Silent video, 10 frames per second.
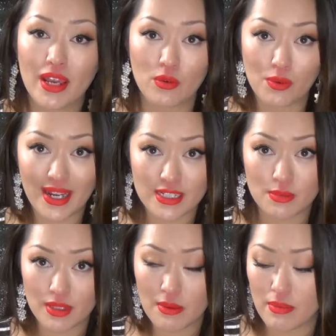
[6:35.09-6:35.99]
a
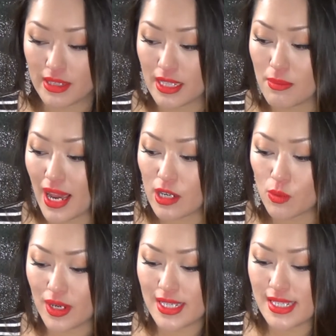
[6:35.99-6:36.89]
random Lip Monthly bag
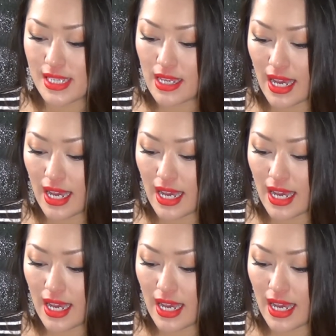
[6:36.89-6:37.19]
was